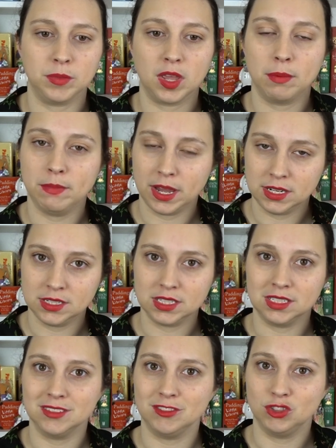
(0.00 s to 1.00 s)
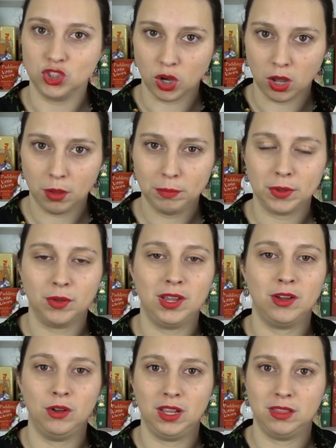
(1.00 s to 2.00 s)
commanding job,
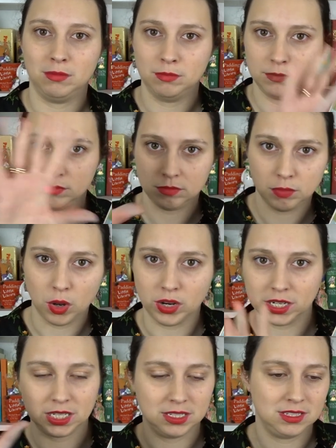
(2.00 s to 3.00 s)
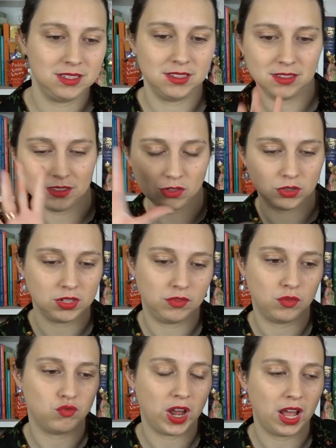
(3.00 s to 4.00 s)
all in politics sort of
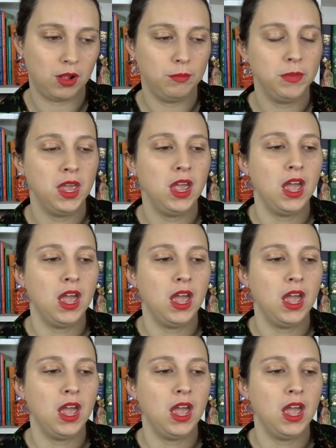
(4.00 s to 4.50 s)
realm,